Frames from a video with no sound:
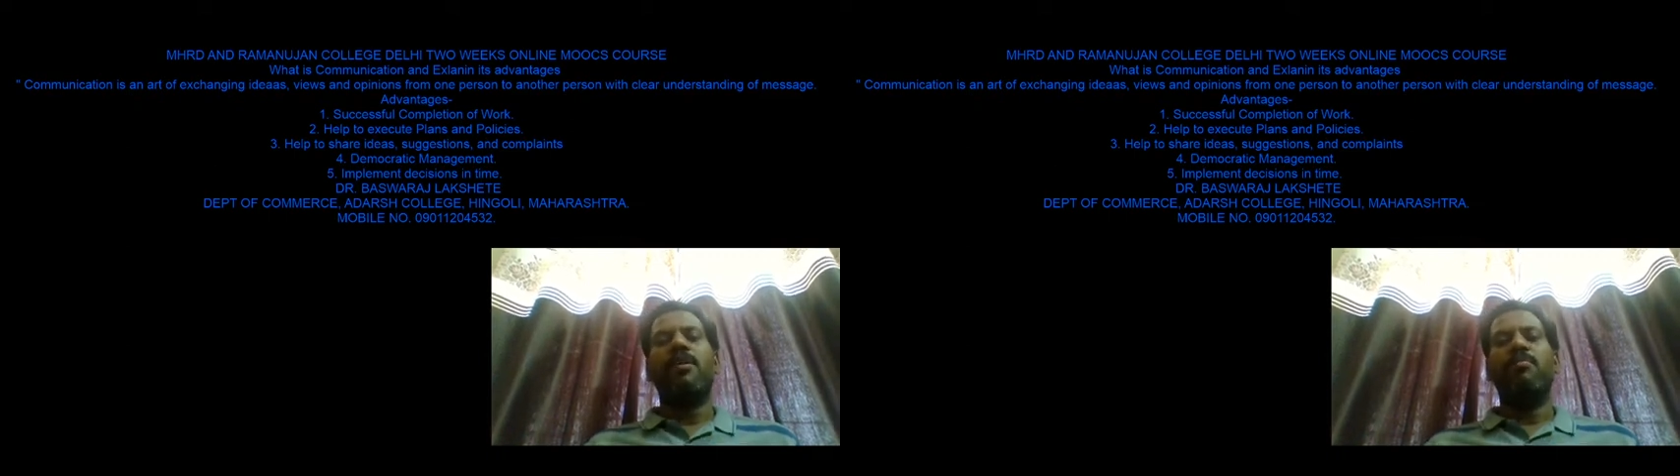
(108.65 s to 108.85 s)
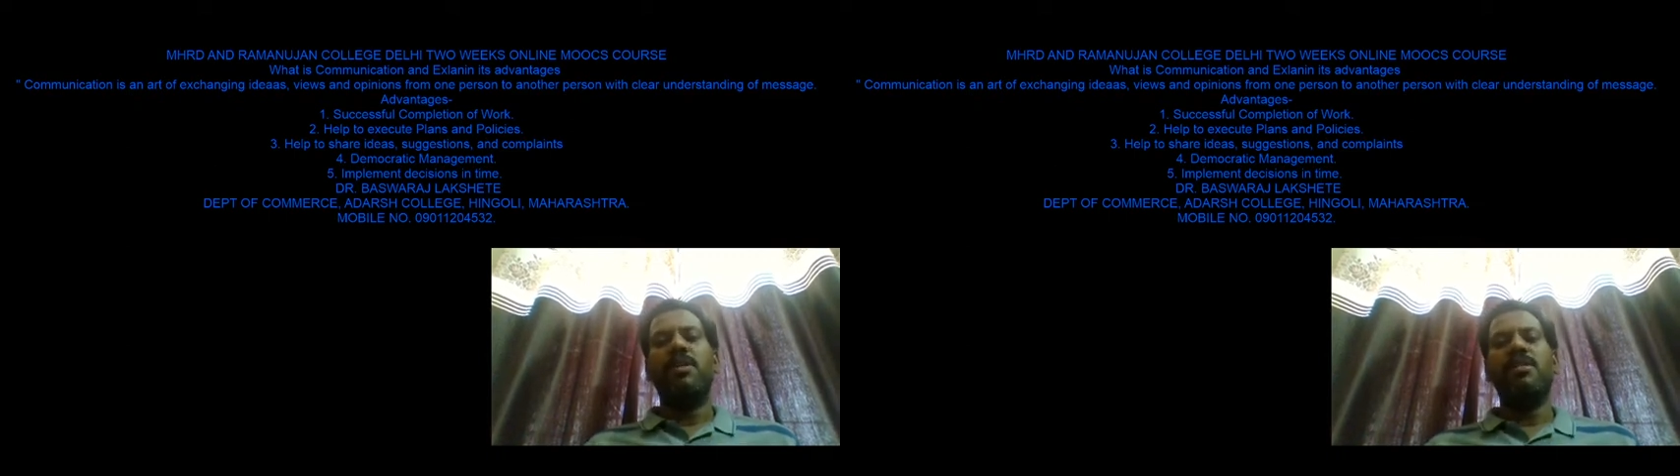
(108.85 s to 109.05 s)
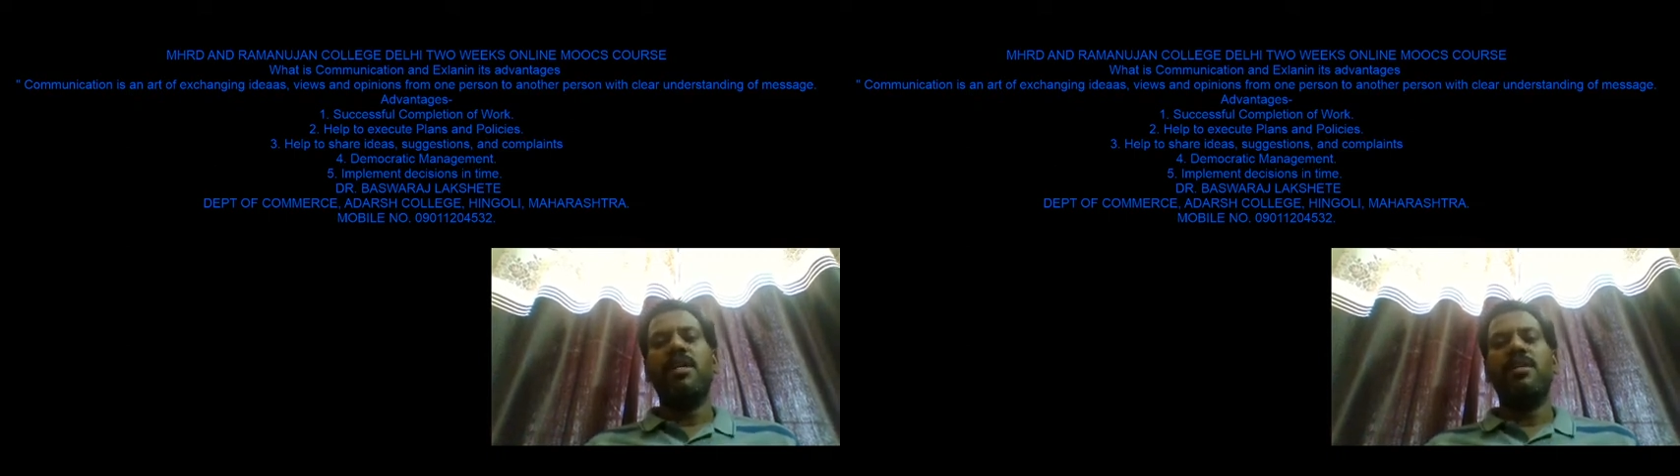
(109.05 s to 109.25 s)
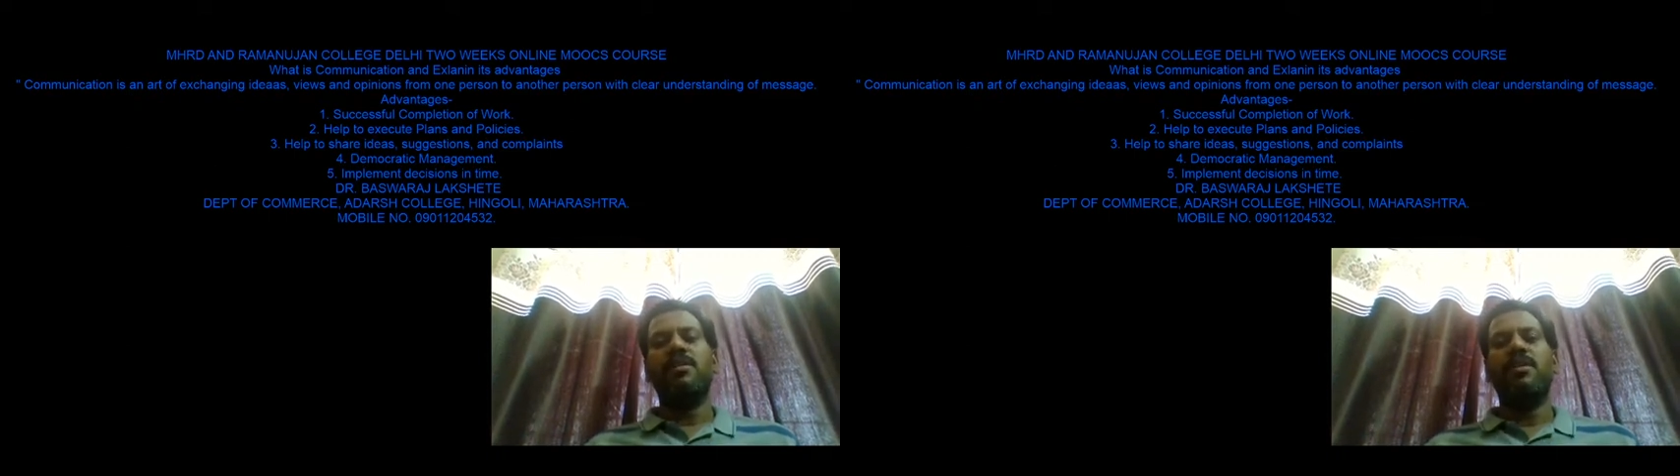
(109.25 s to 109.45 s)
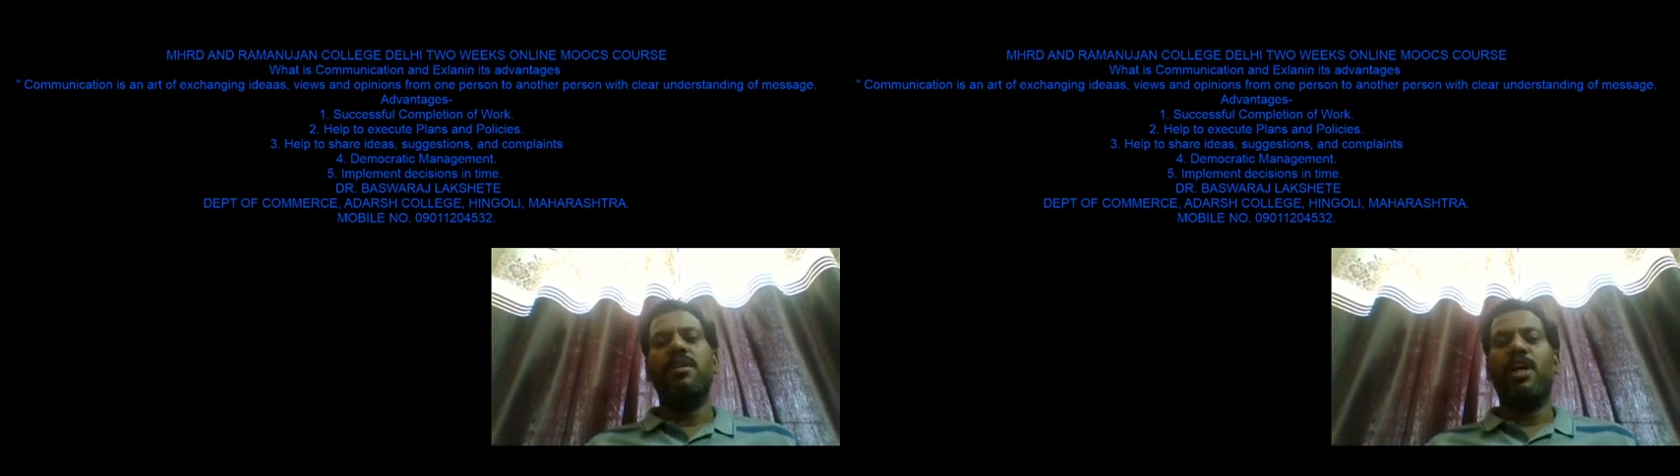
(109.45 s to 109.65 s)

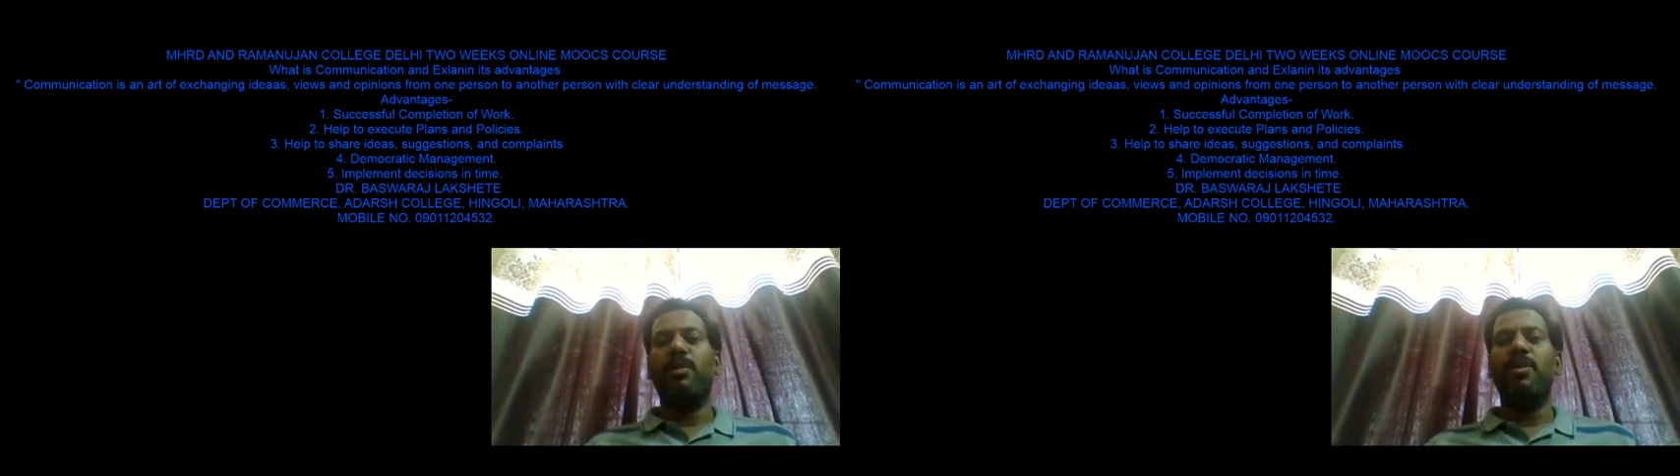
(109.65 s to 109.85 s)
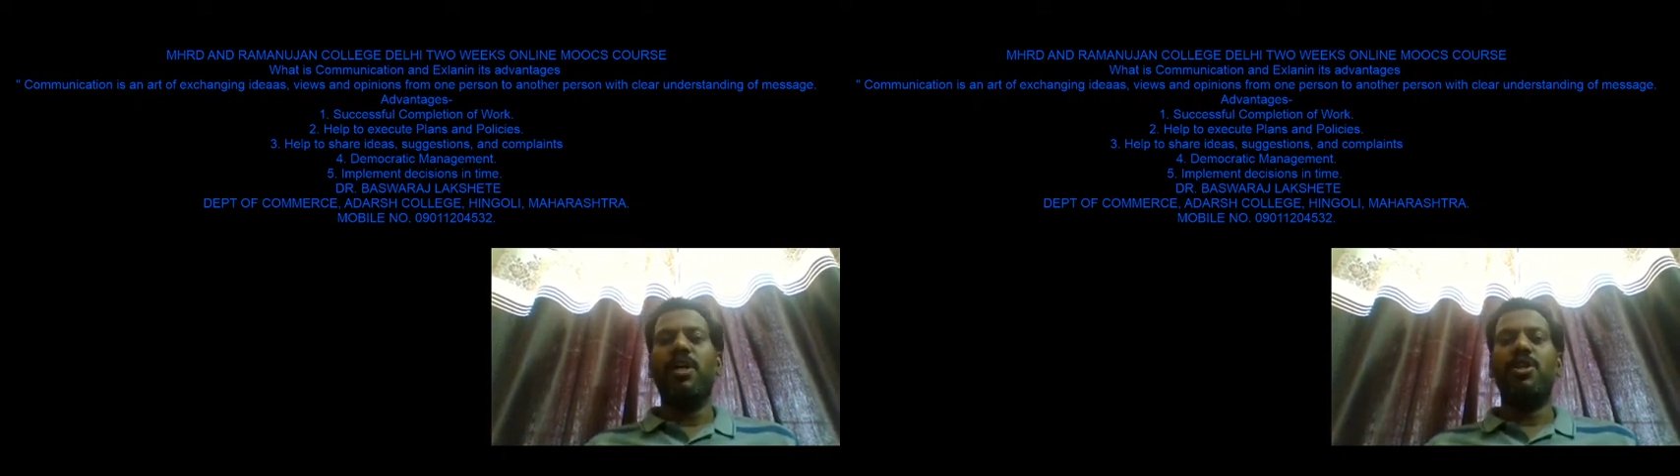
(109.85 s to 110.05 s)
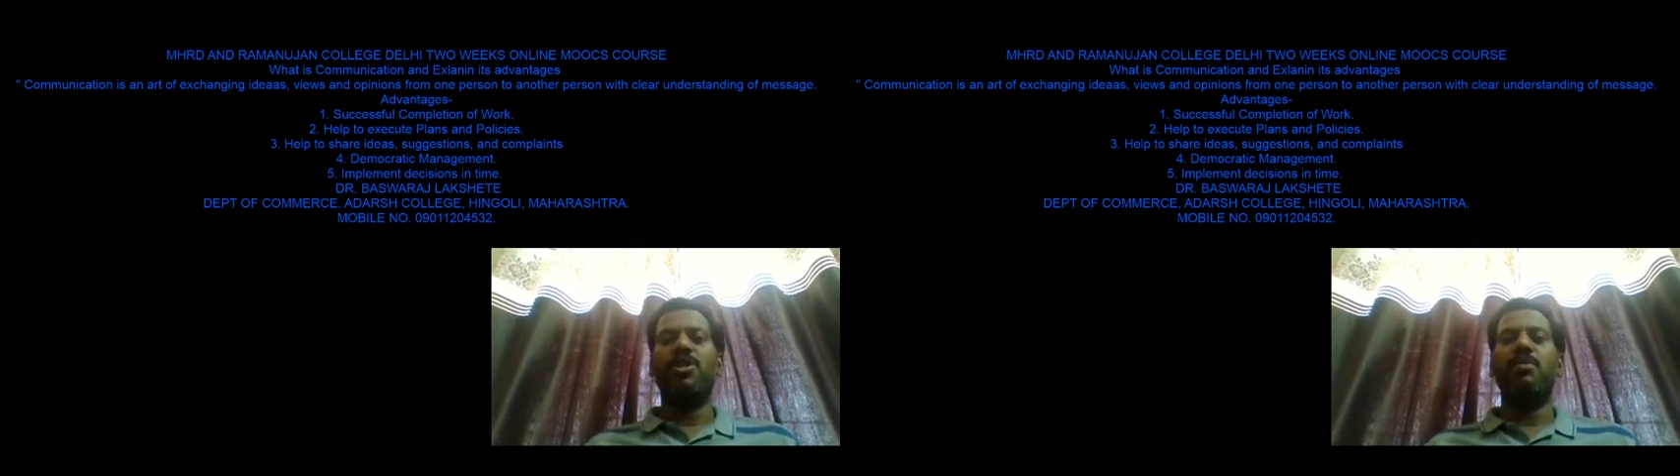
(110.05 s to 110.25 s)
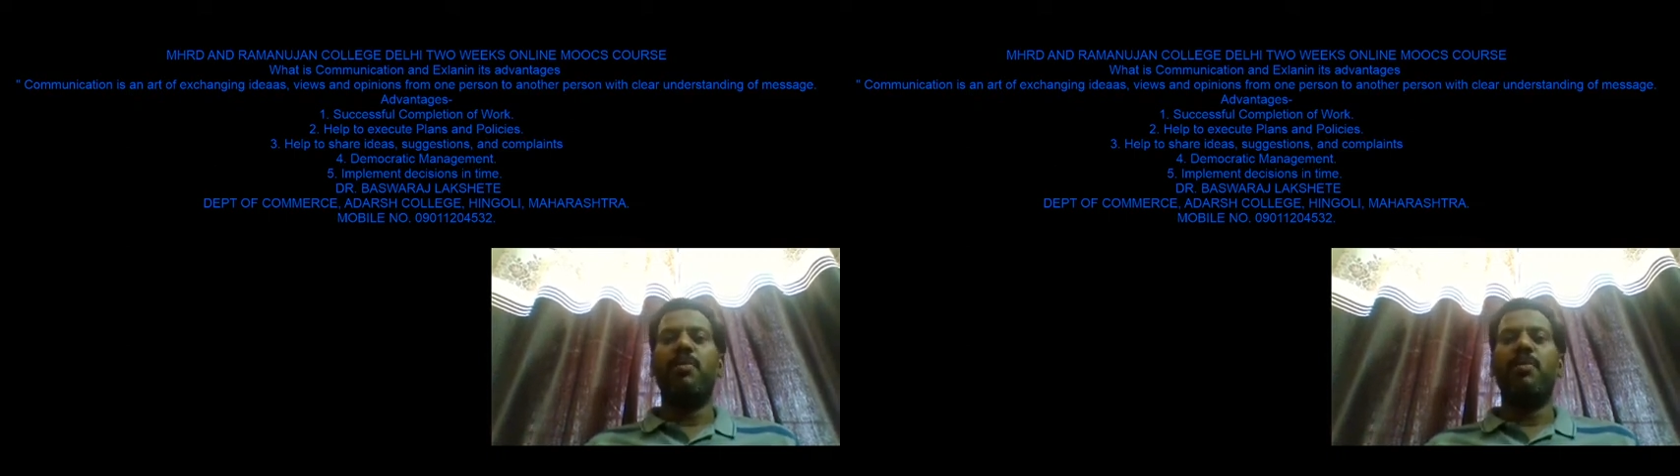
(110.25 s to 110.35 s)
business, the communication